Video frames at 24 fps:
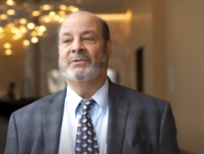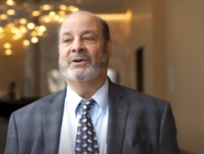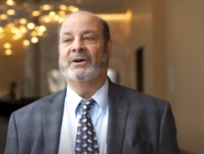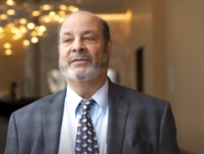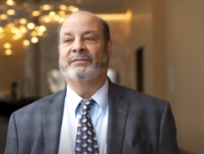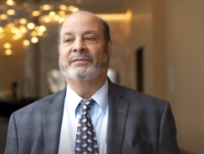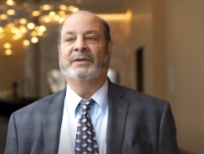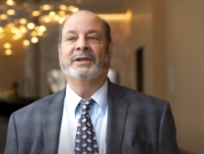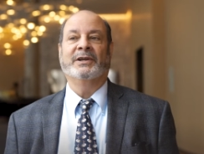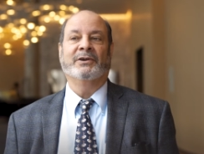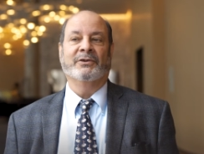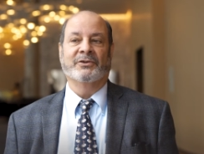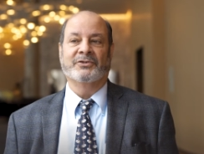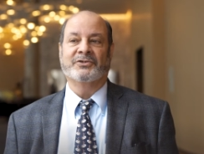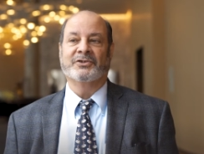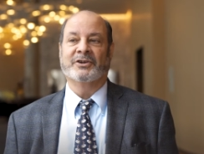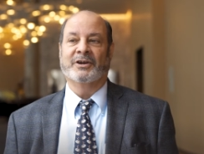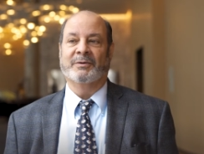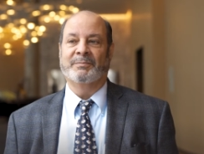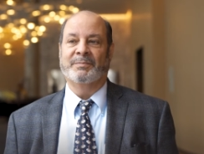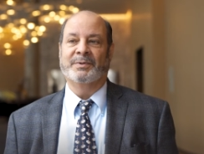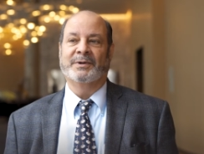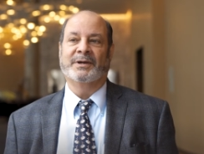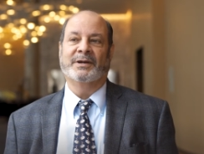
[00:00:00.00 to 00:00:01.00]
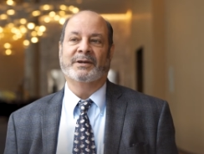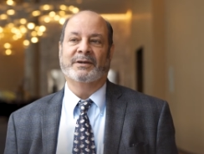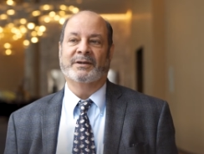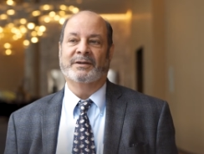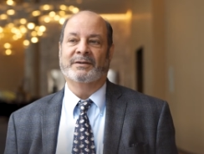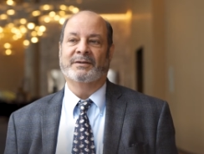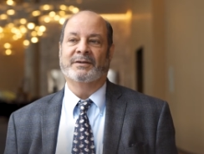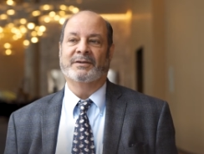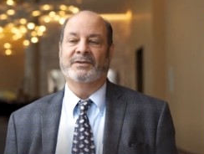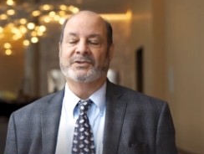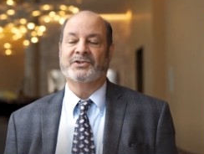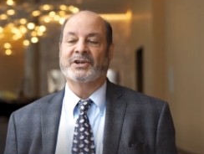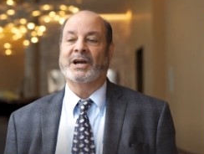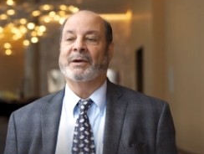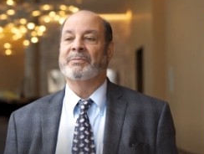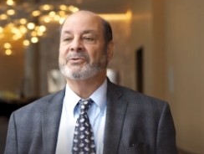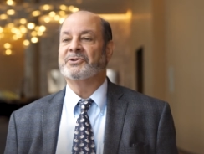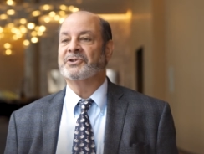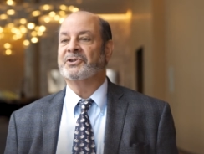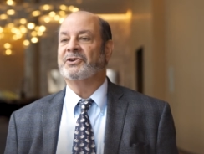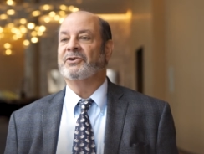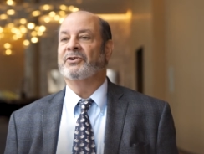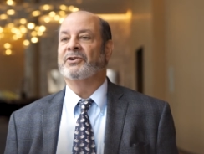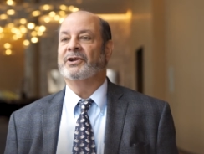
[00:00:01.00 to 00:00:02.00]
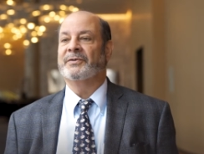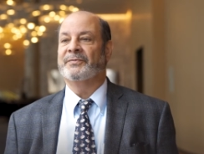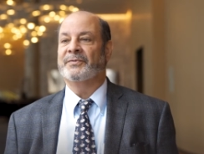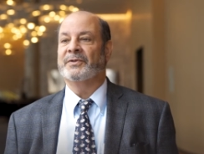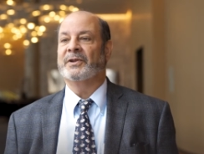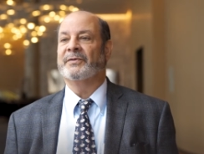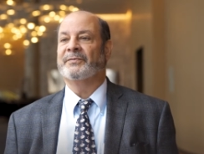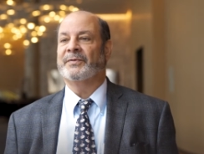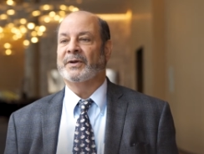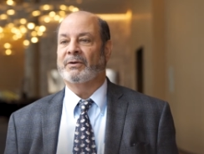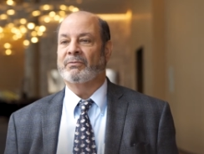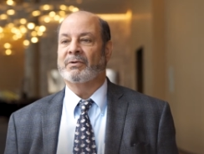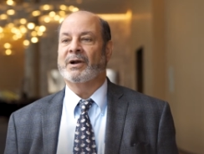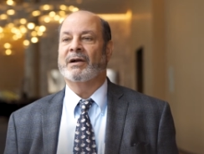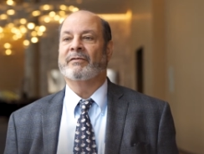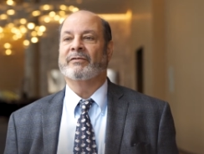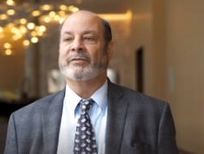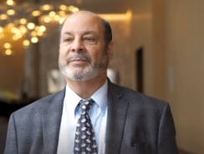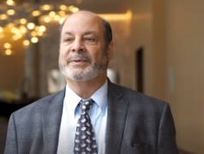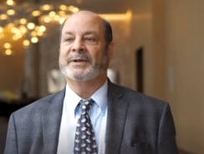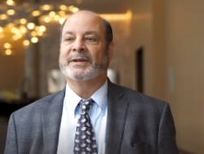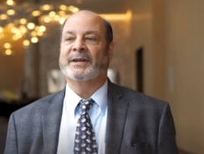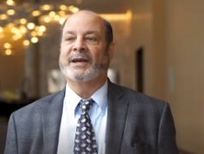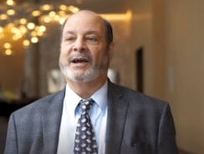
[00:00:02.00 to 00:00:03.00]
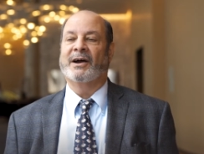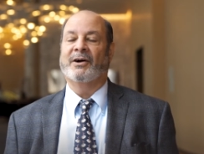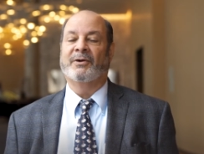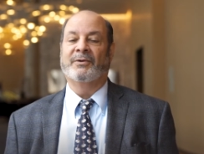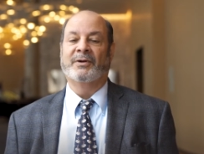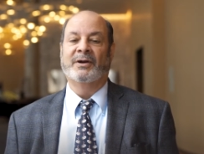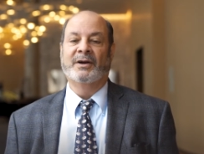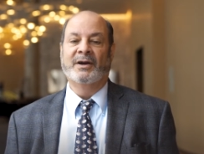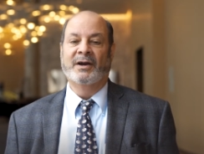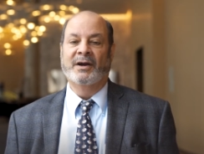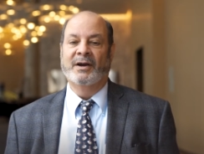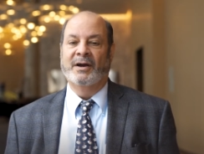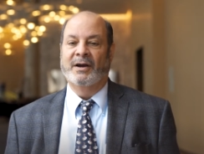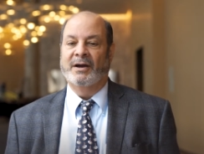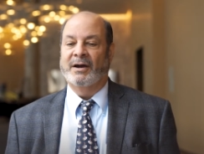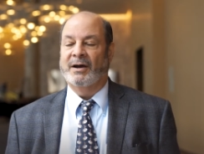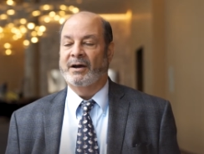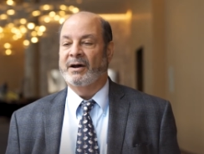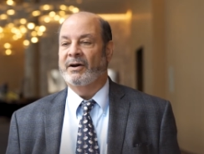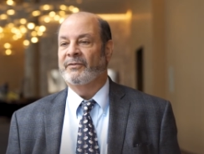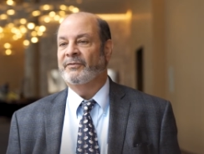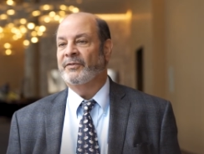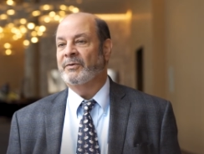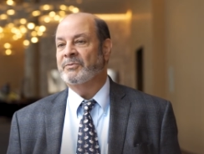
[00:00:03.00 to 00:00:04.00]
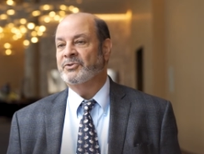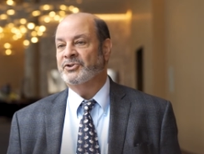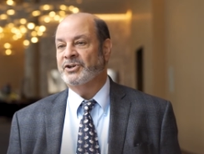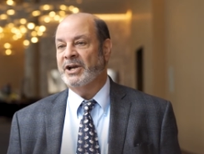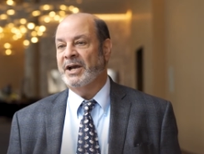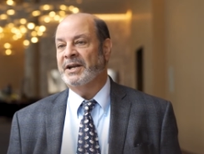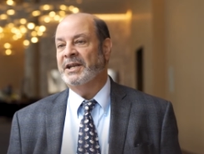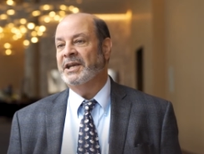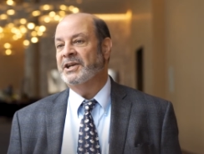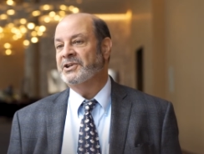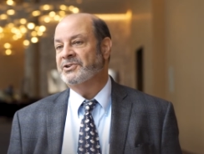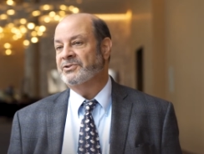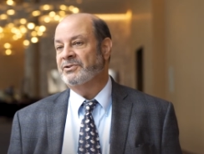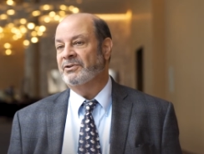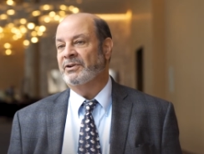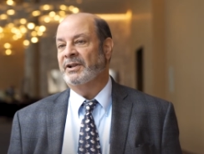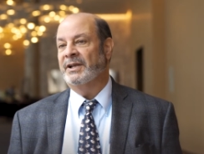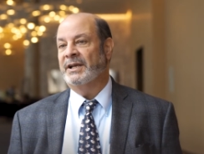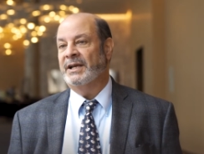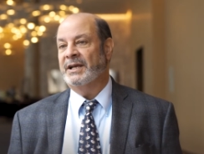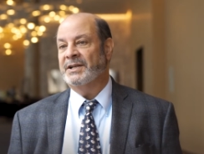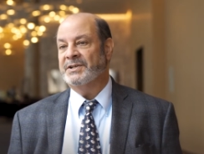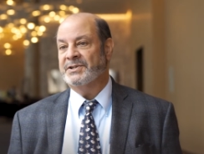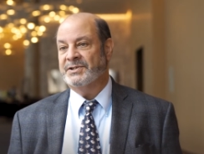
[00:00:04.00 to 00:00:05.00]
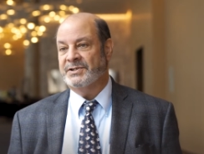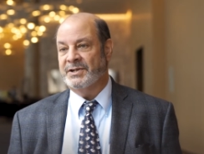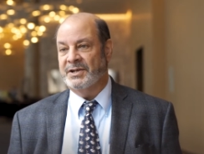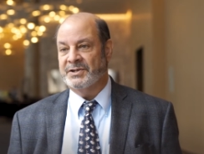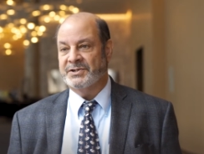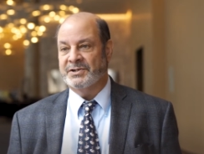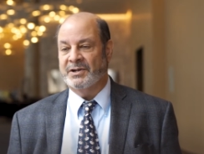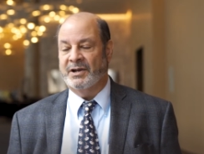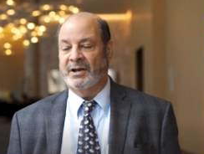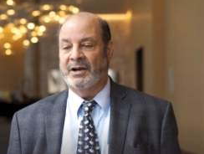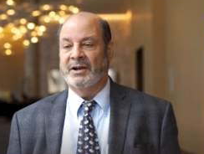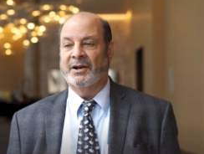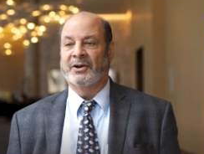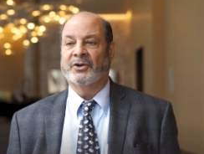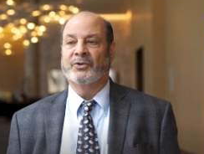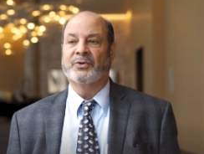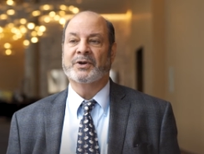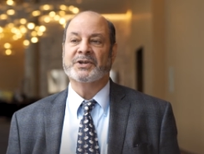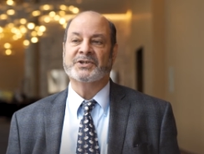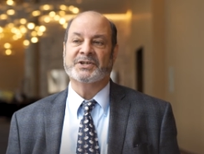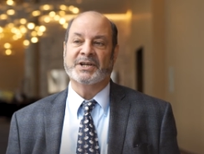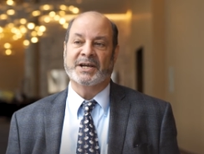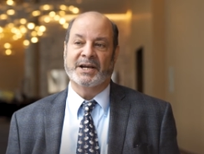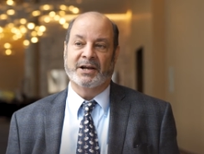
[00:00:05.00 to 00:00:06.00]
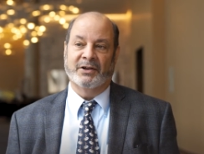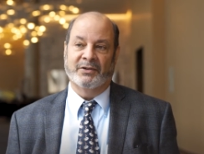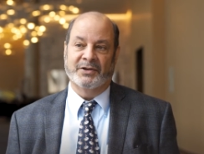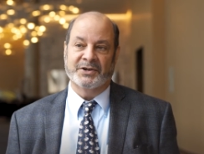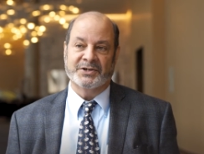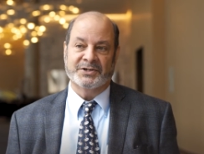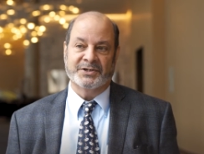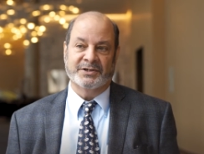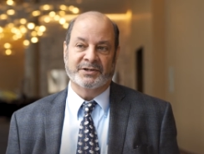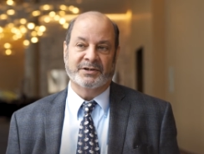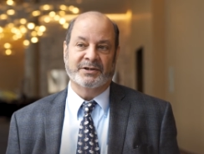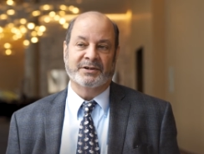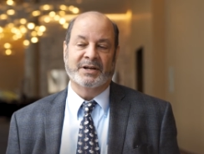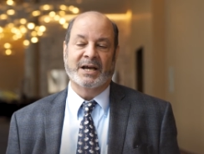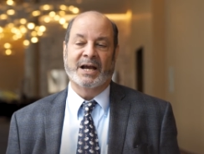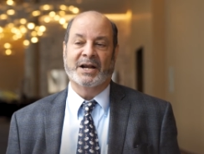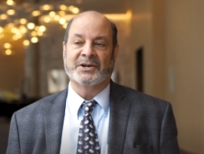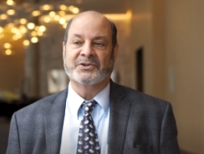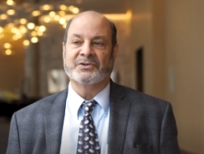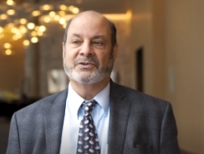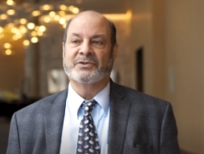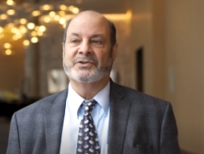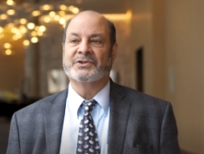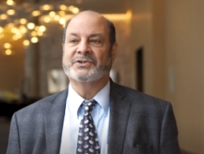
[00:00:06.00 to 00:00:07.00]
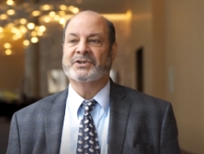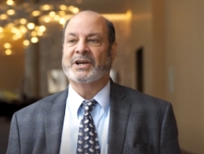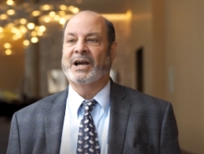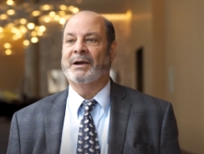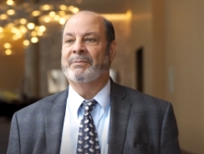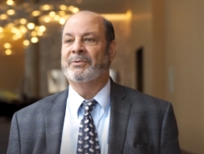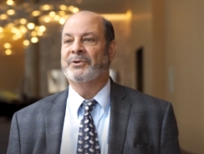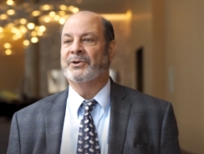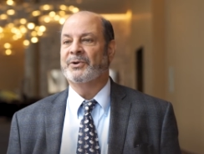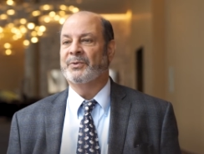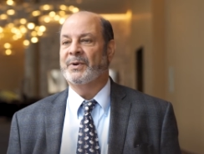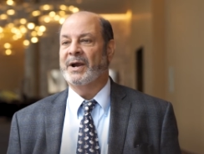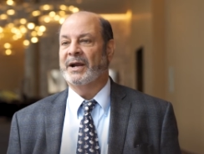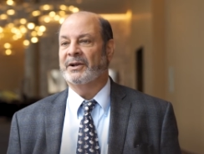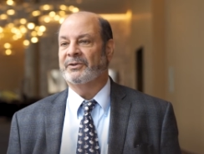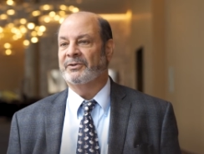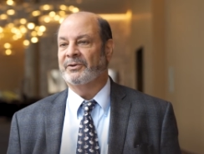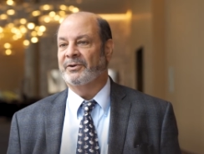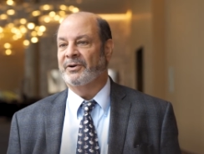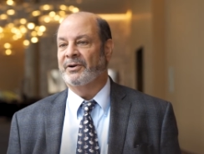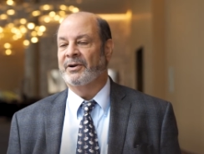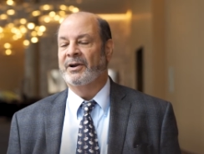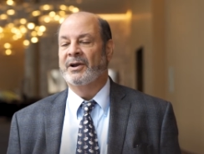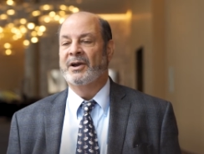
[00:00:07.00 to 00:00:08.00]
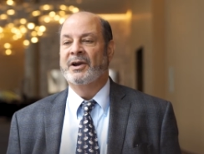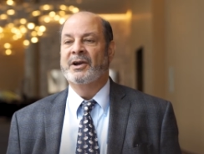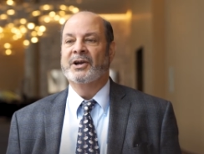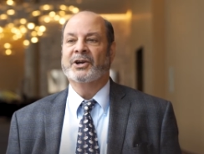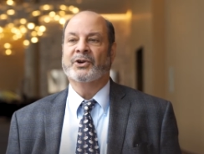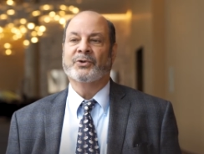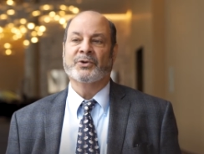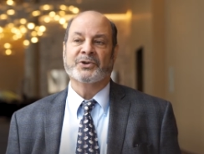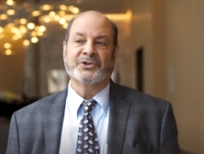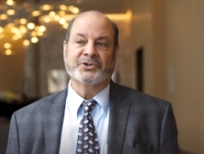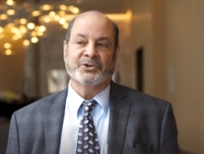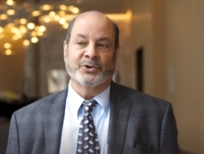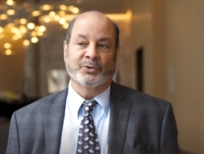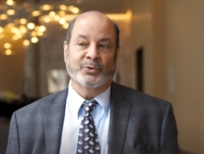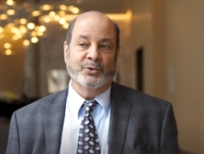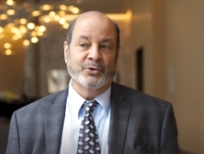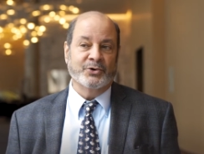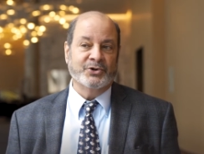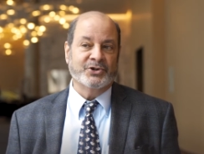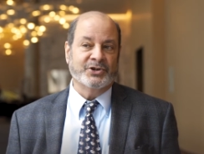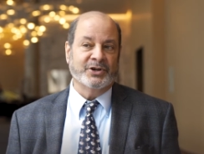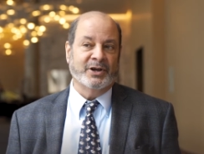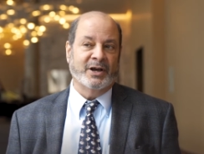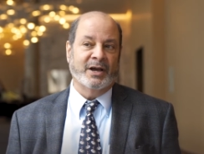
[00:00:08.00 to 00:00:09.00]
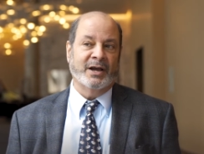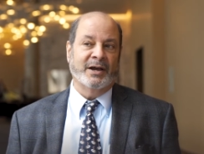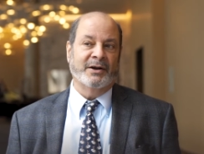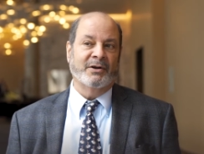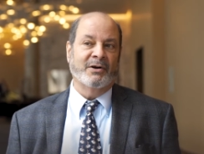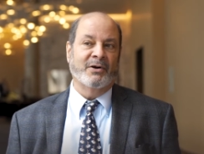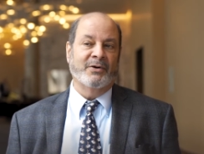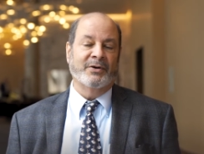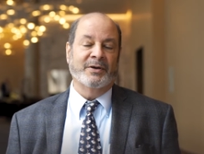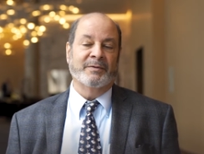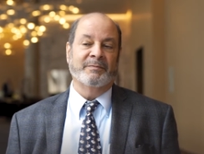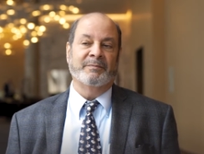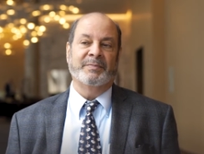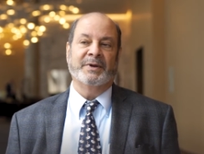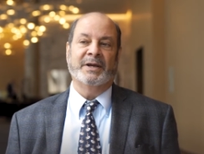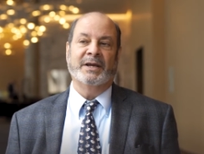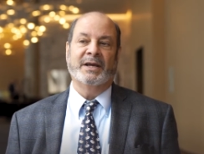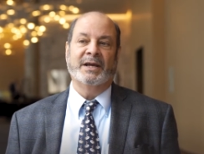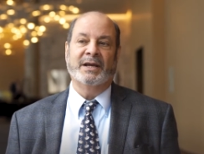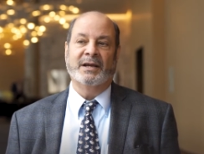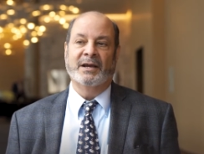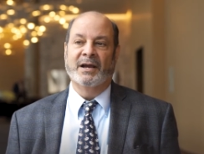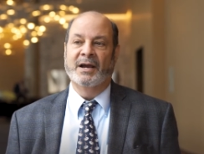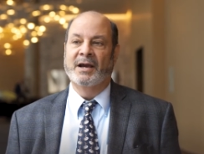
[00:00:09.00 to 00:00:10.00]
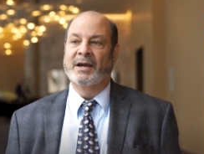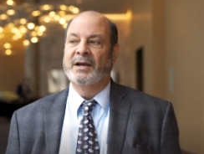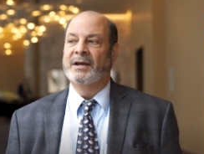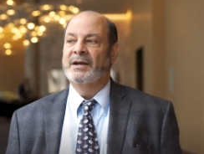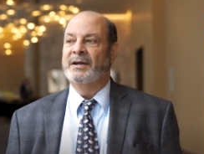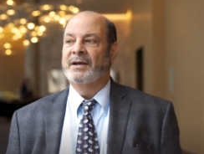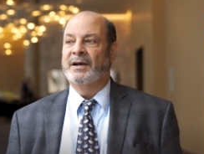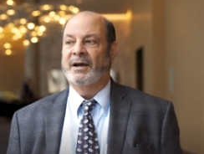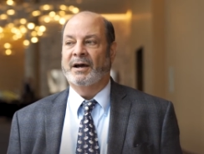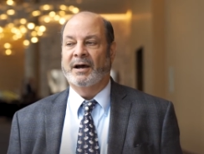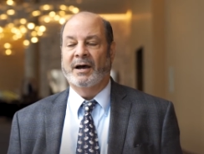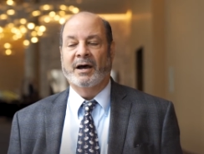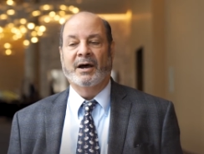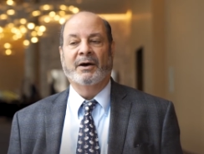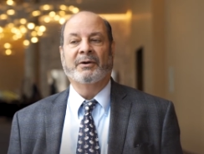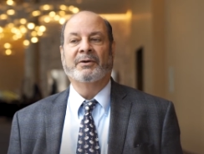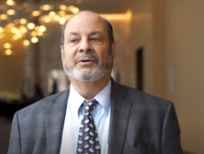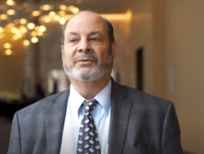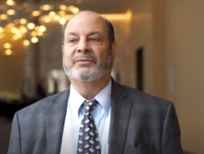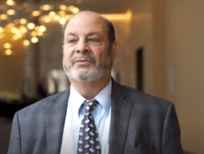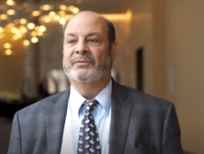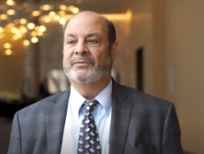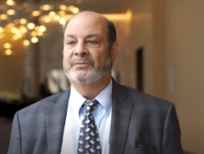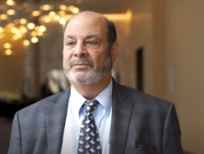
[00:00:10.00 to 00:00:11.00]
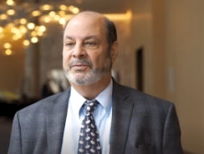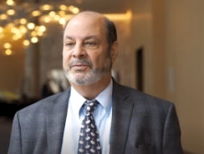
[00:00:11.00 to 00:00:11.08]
of leadership in cybersecurity for the federal government now. From Jen Easterly at CISA, Chris Inglis, the National Cyber Director, Chris DeRusha at OMB,